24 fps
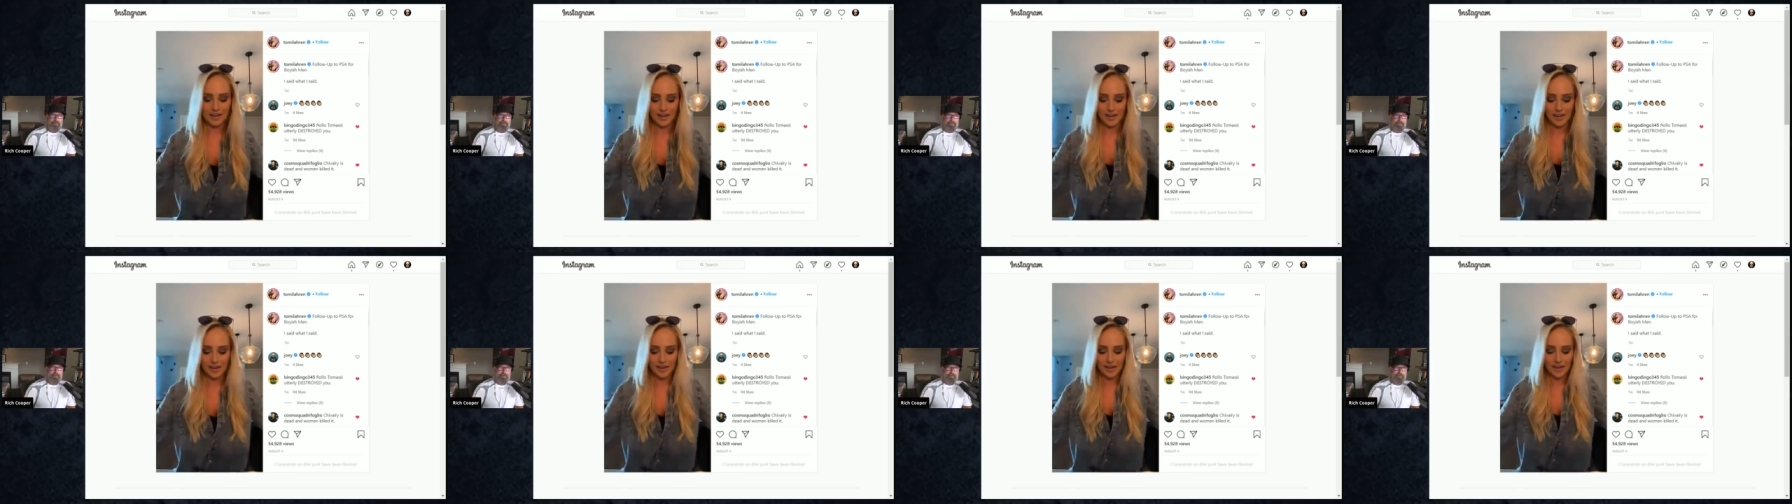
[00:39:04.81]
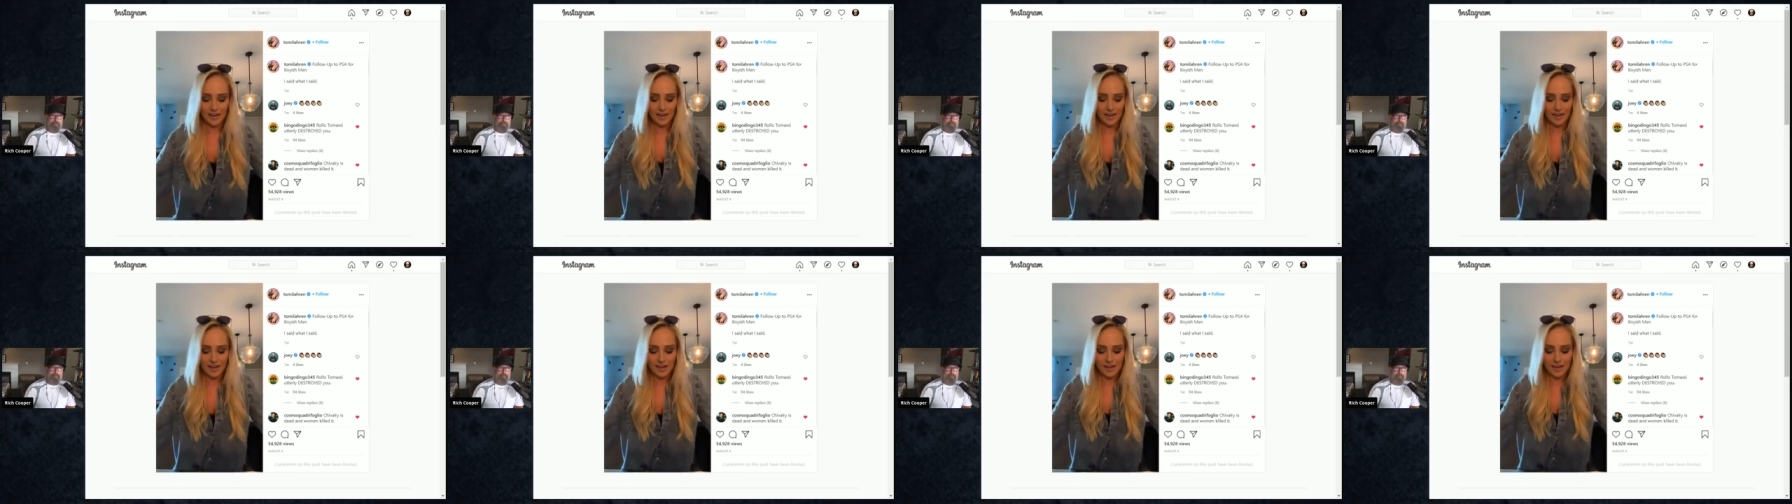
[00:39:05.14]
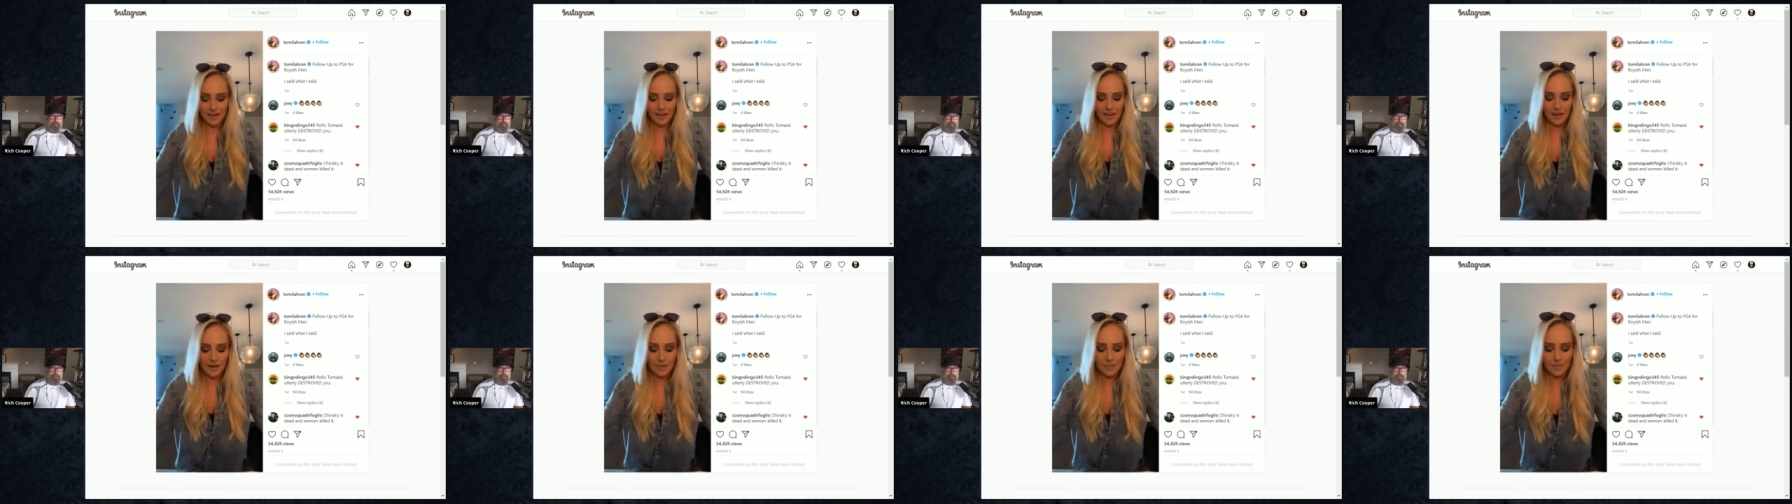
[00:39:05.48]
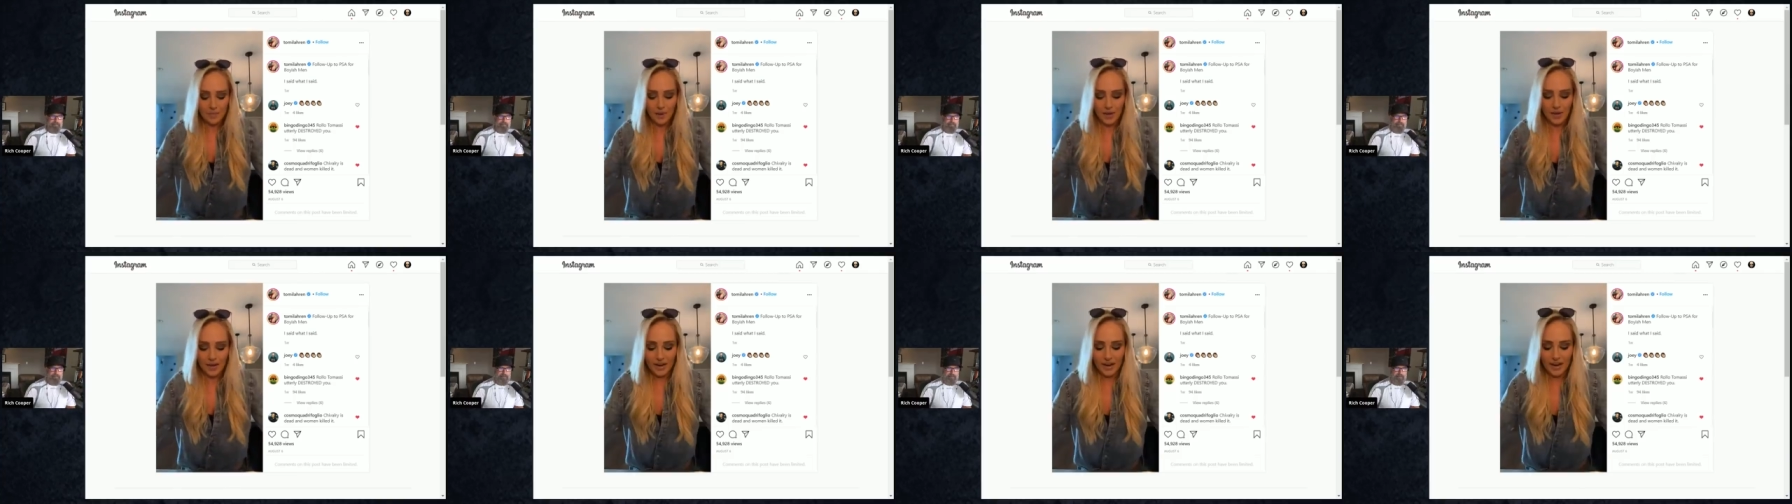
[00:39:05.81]
But
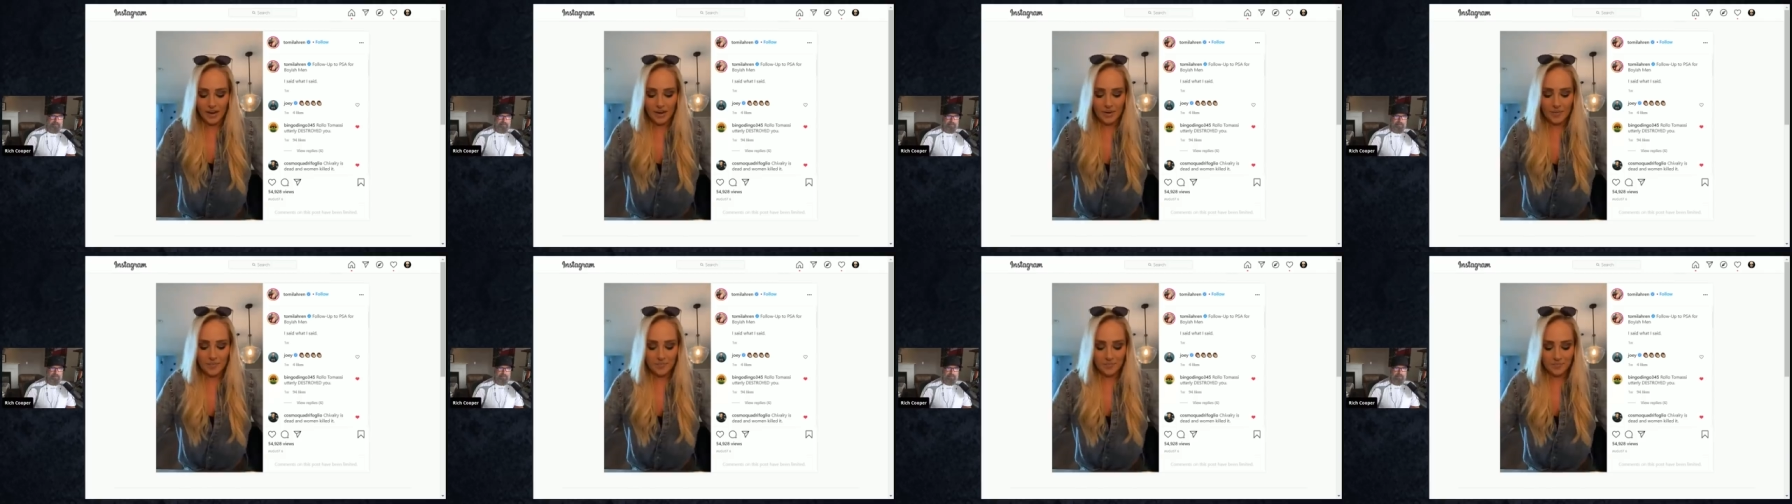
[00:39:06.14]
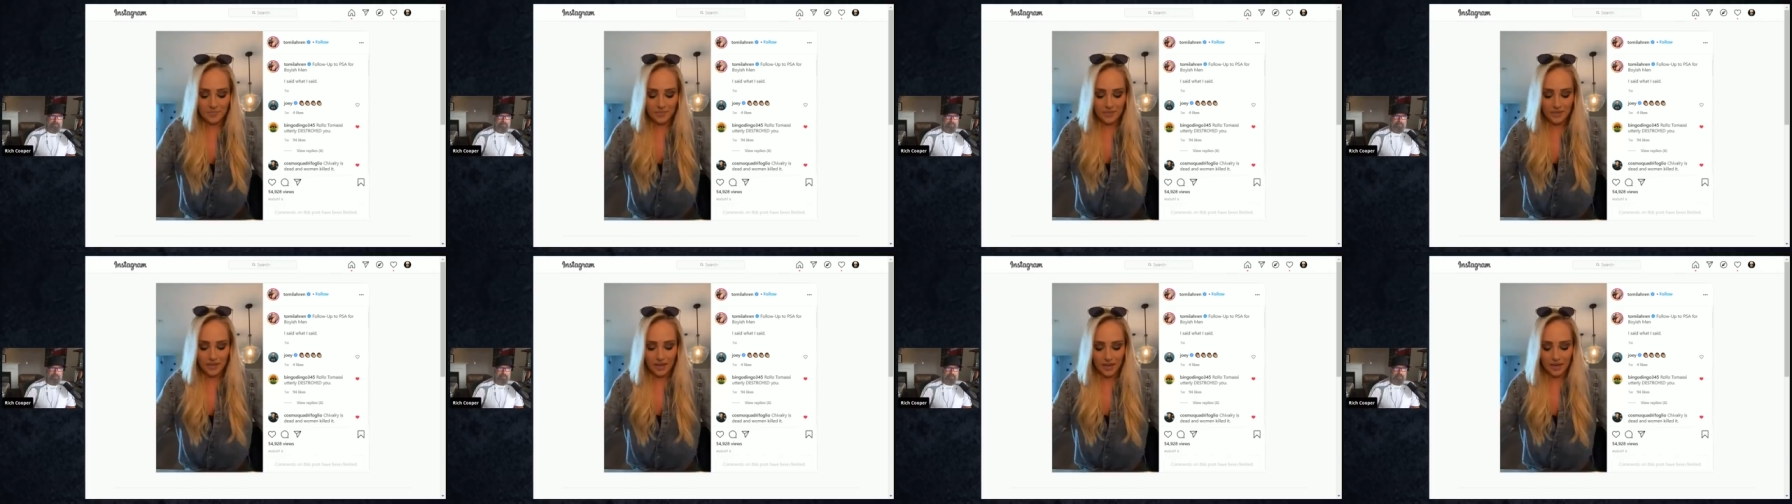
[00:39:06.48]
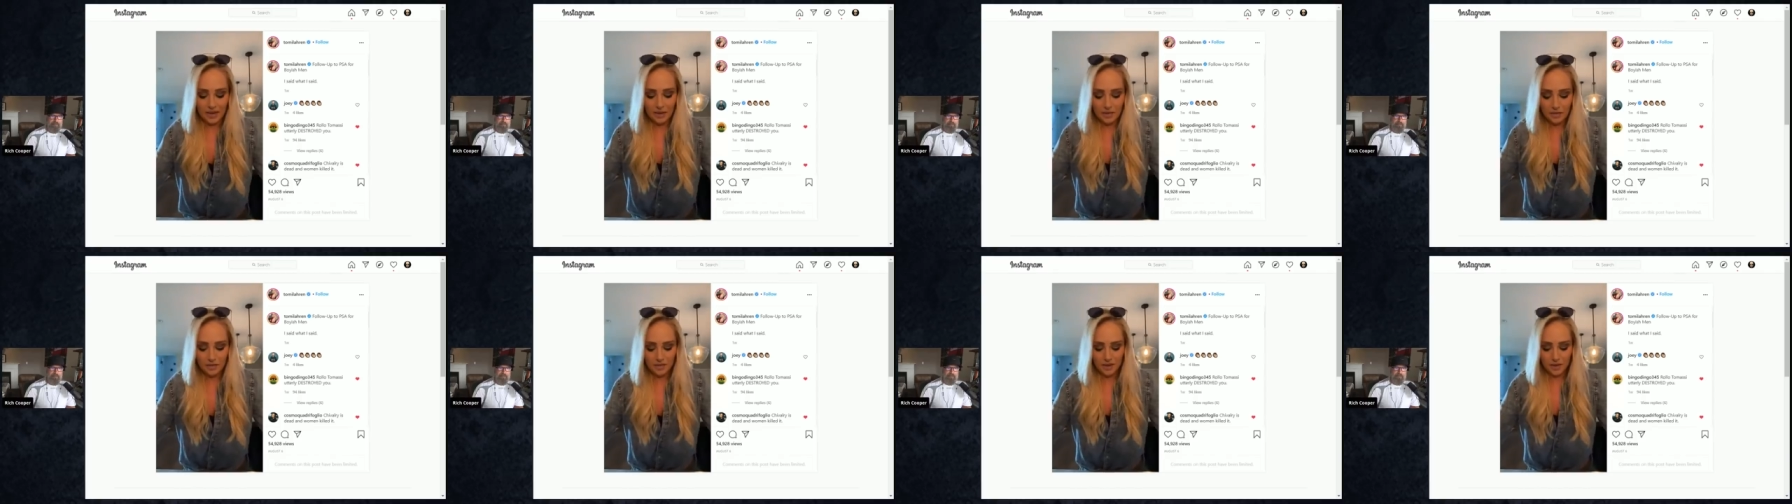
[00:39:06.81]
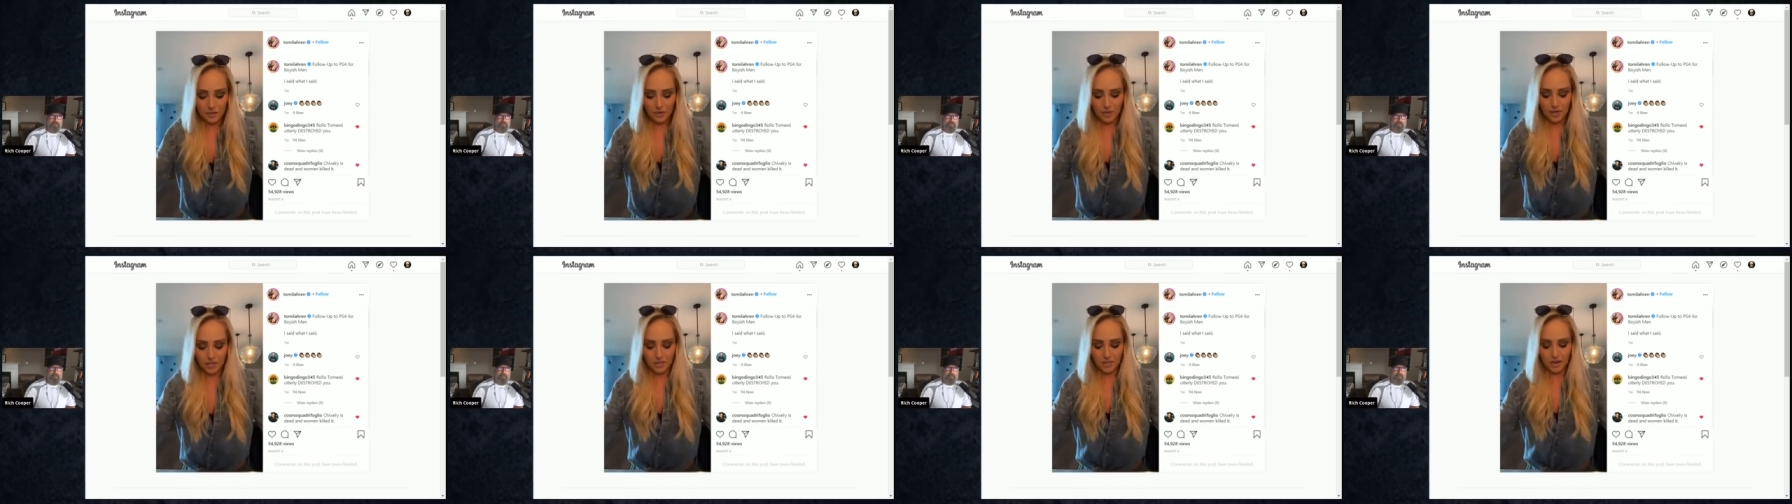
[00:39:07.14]
another thing I want to talk about
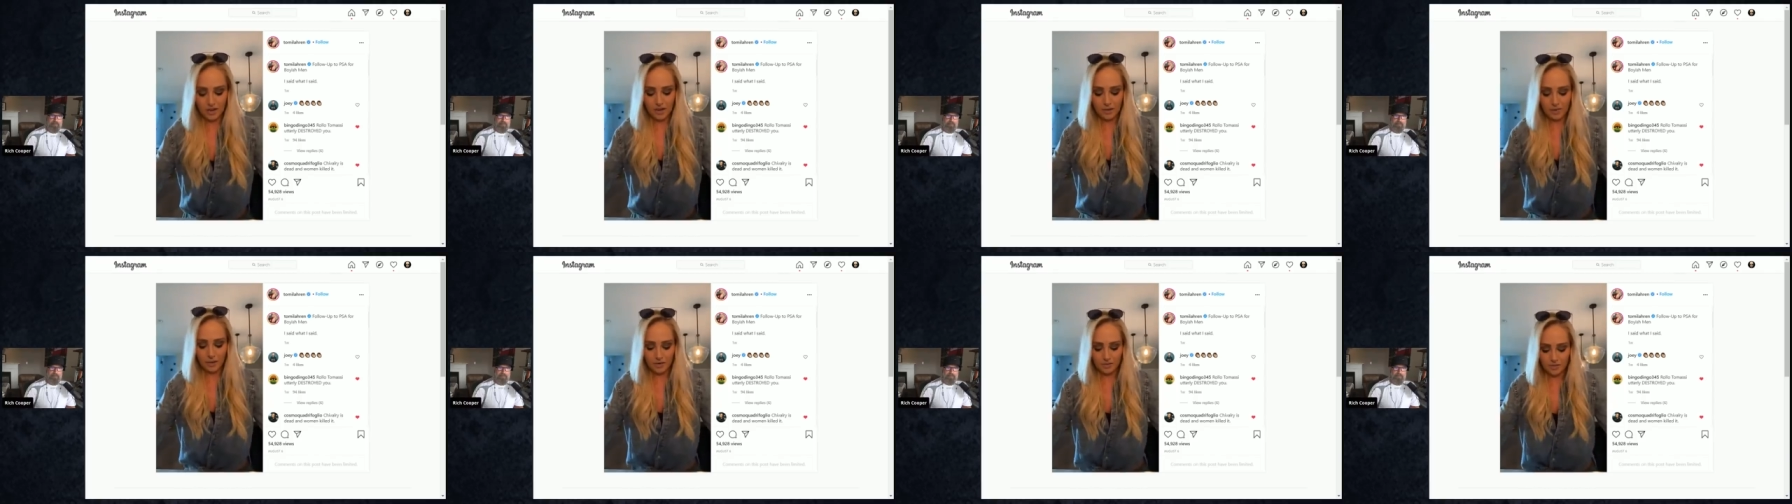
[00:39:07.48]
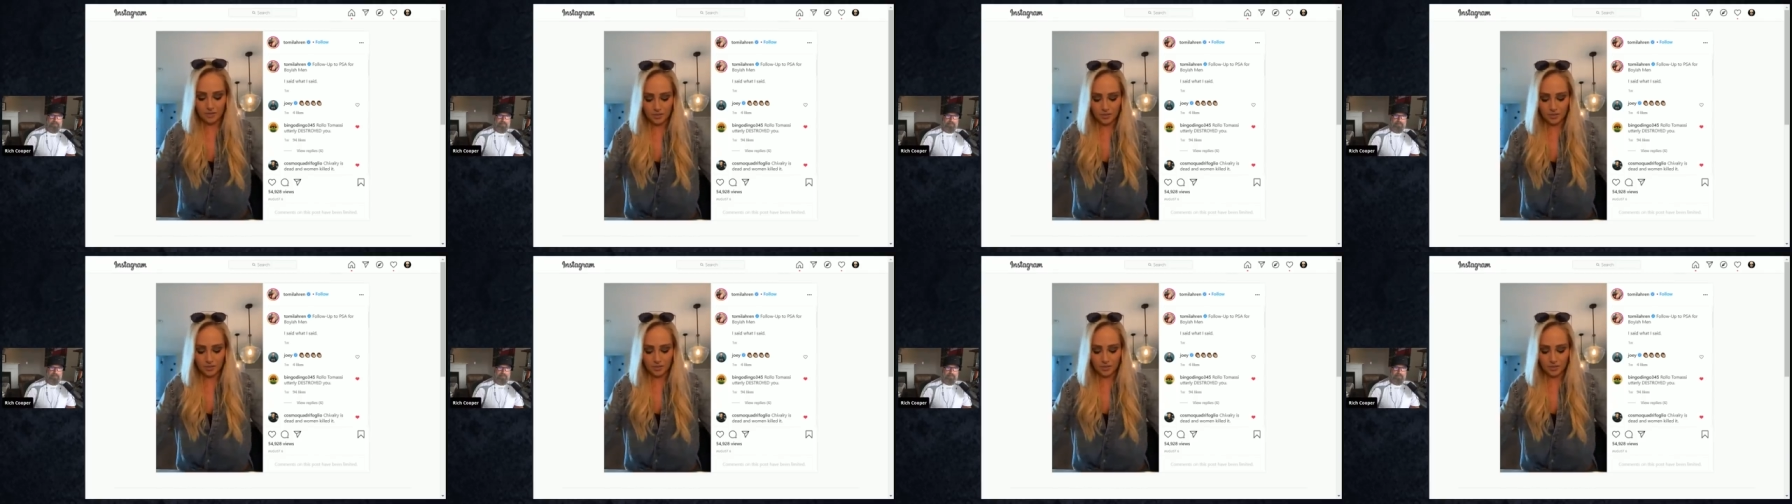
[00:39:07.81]
too is